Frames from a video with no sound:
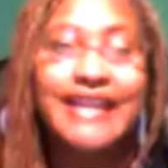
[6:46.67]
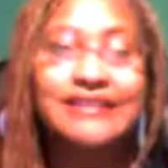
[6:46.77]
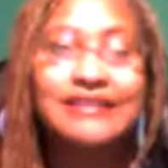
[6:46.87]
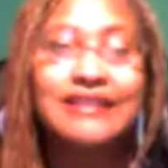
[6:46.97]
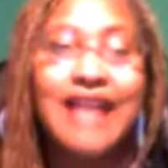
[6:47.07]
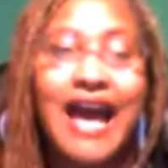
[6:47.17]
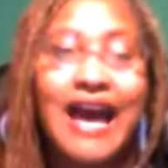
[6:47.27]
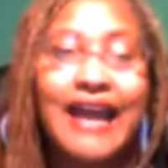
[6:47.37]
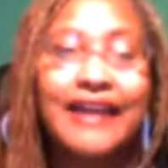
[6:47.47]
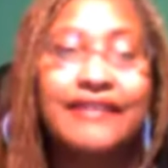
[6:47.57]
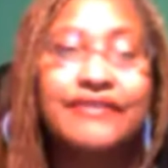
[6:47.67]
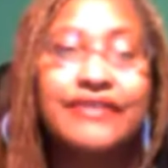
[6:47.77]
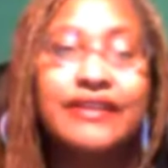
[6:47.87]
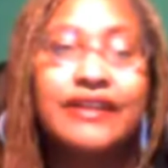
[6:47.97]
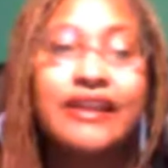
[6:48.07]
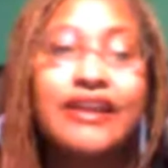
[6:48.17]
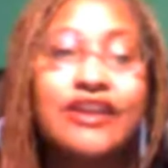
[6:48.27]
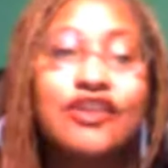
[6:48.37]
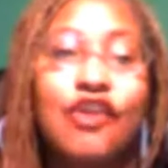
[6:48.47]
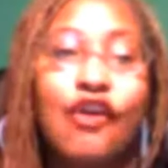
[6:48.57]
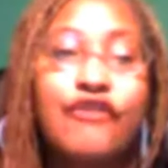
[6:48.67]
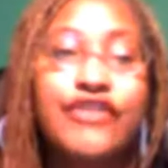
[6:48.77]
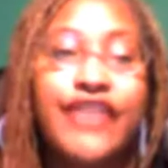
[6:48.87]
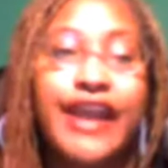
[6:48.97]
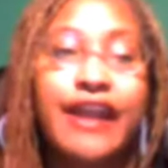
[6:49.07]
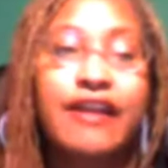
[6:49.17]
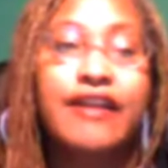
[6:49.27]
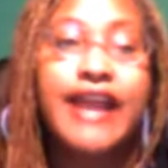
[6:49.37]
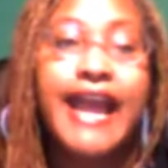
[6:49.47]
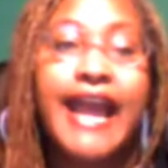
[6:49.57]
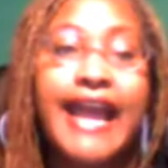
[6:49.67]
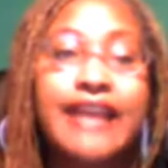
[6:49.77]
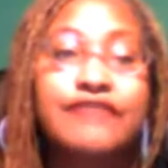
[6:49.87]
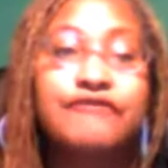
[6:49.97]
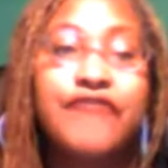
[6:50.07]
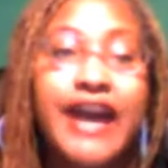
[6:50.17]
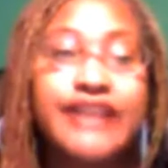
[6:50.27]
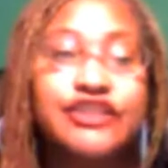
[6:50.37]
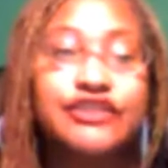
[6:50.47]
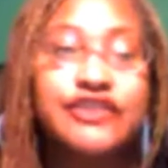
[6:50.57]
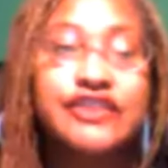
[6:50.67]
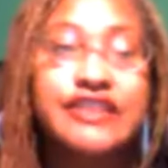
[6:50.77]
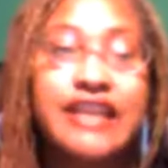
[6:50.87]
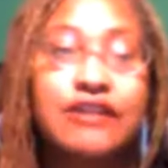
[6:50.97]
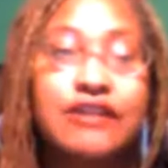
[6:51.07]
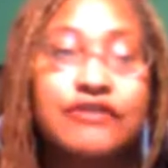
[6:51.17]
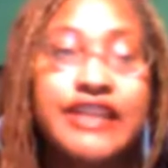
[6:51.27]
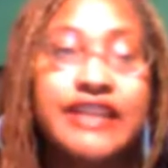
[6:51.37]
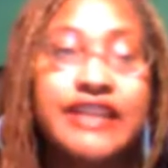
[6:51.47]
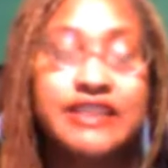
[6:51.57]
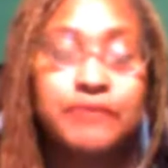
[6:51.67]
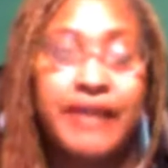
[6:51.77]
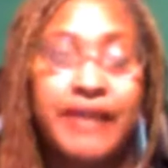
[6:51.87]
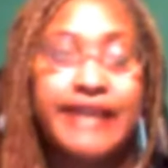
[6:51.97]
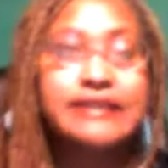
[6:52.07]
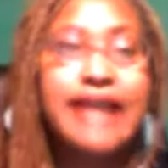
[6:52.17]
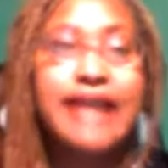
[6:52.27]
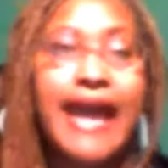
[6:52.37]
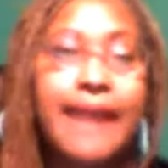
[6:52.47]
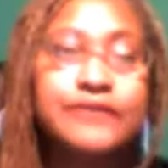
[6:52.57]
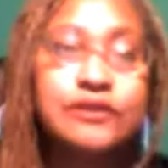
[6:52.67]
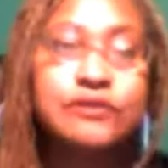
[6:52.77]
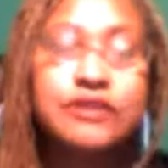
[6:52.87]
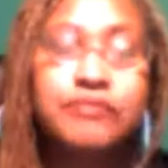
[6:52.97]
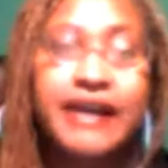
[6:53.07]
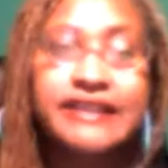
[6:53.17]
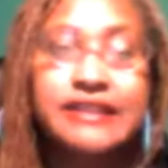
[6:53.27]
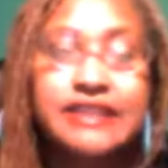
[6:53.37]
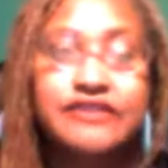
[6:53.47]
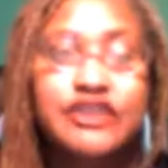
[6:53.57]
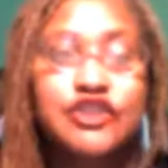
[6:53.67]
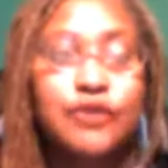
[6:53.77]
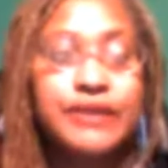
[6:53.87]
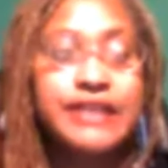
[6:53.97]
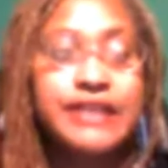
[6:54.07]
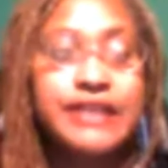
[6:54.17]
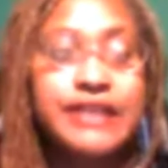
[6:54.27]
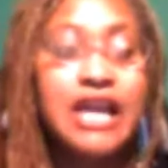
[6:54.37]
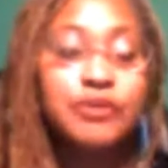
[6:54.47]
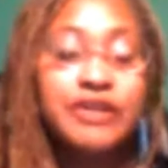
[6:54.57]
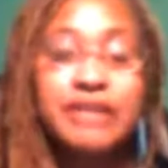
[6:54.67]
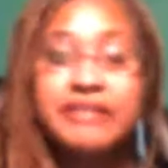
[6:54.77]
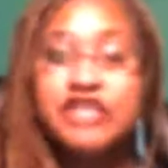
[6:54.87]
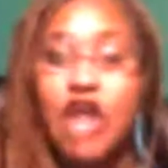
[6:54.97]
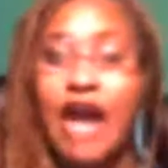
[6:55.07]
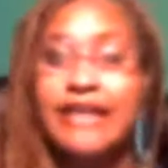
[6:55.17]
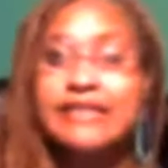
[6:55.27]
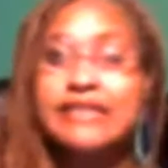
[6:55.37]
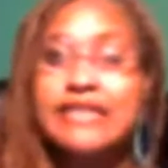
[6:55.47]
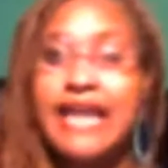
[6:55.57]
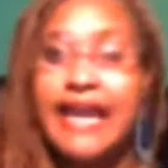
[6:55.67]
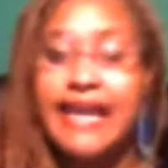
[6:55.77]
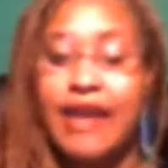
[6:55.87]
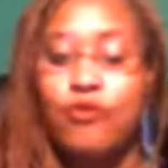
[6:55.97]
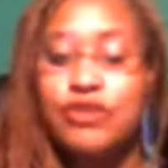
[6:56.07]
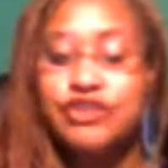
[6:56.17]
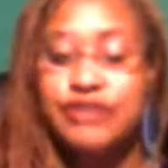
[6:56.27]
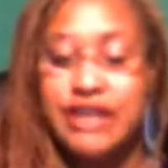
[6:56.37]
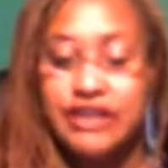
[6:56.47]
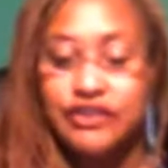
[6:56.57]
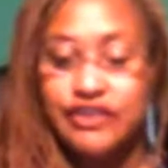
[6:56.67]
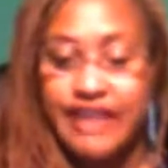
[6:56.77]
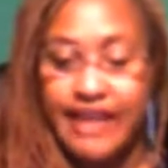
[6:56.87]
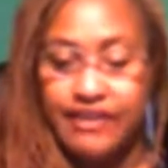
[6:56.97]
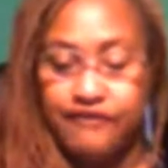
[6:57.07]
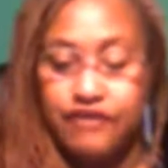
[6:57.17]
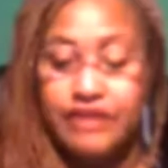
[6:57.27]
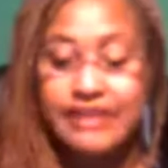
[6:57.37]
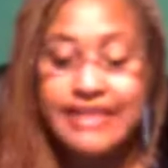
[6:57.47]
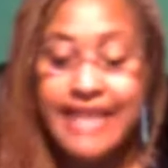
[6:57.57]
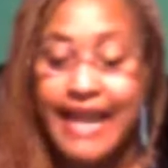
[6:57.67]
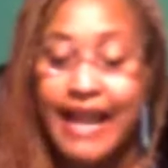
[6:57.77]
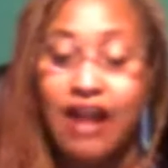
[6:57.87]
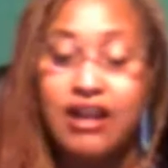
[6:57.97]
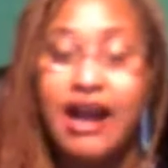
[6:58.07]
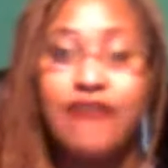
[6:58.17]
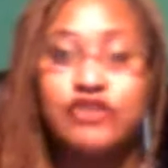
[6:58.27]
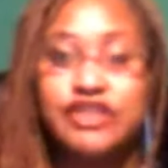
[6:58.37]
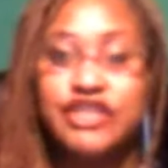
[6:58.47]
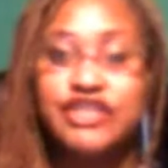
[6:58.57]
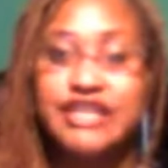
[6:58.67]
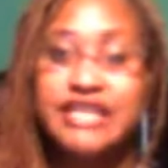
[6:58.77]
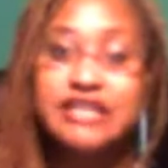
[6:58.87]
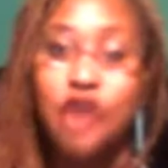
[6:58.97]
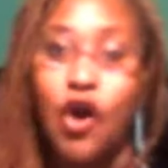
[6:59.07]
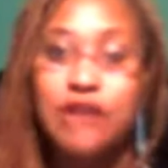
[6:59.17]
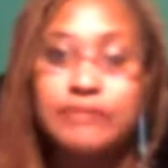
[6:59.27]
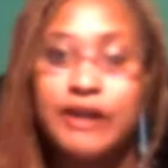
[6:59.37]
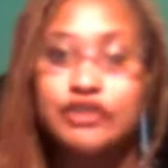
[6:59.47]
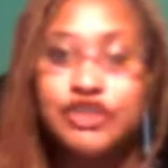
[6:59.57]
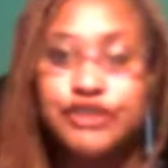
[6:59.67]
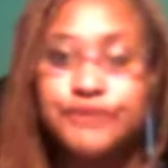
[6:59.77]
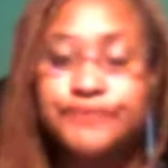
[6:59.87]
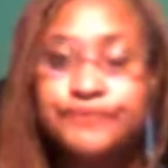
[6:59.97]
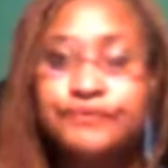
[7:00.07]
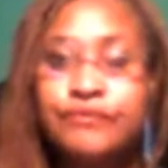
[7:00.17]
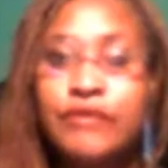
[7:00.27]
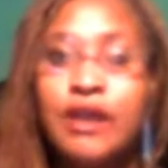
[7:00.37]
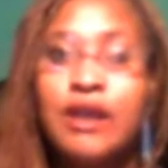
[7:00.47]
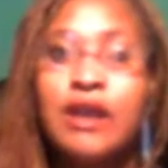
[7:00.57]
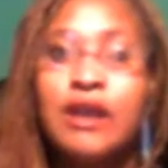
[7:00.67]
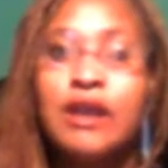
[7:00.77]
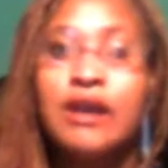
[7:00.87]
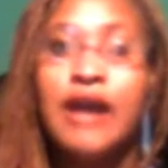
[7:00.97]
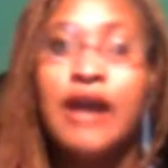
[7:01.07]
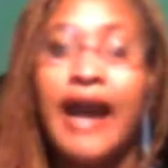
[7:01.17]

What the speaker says: live. Go over there and find yourself in the space. Absolutely, positively, so it is. So we're going to be talking tonight, and I want you to understand that for tonight, our conversation is all about you. I'm